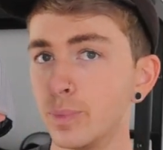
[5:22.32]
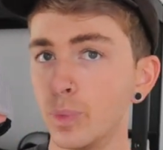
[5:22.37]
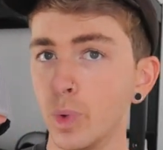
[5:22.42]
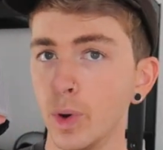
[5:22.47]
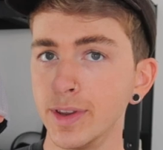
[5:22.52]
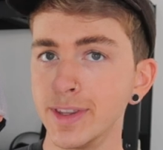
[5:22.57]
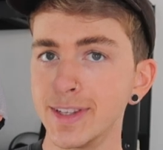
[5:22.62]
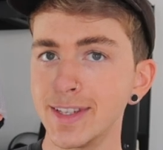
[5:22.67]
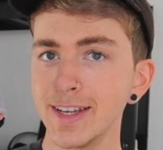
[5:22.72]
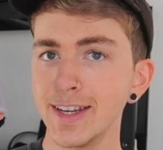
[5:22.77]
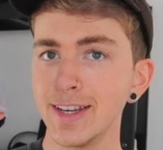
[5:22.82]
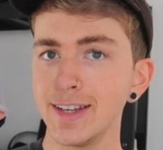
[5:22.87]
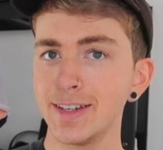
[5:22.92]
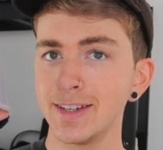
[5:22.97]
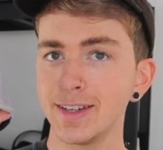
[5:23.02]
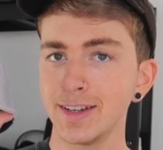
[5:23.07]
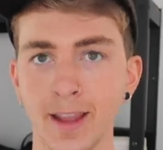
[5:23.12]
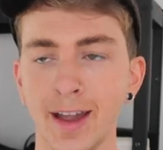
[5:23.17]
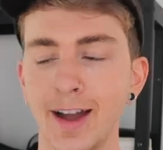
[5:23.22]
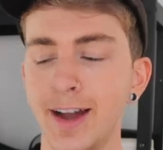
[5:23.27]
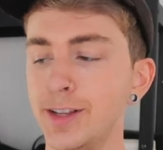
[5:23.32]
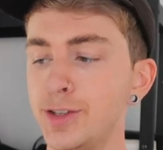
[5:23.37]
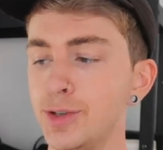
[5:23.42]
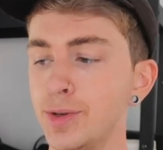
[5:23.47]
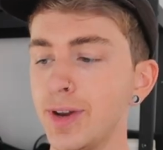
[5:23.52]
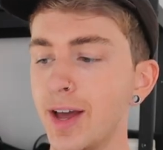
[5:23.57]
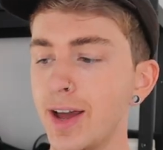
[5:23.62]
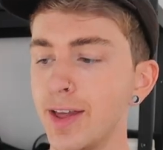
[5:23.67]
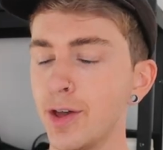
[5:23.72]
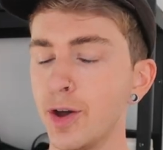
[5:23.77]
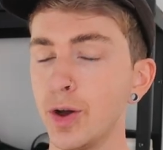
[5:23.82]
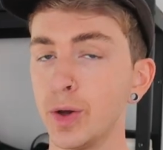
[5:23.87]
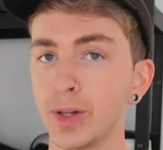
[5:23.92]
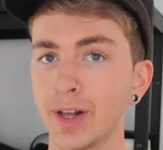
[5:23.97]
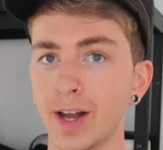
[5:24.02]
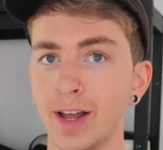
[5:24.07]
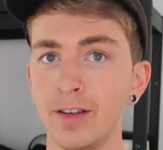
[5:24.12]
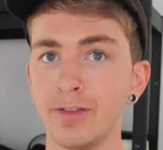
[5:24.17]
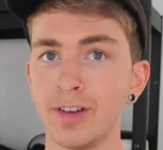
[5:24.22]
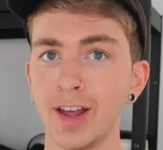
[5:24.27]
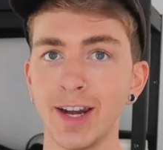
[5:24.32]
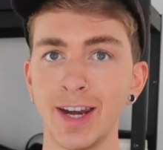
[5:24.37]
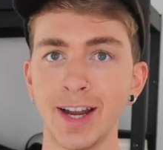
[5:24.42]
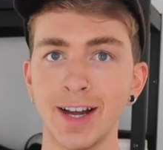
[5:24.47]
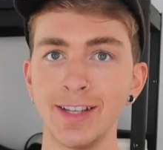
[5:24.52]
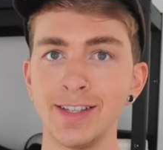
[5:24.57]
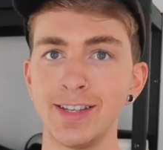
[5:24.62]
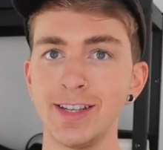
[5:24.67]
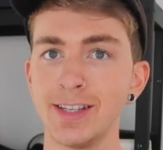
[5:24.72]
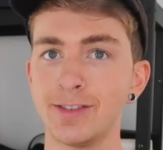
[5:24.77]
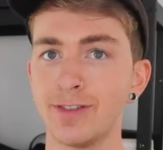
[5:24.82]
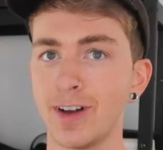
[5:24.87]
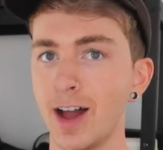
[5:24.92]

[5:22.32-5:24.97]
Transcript: wanted. I do like the whole kind of like nineties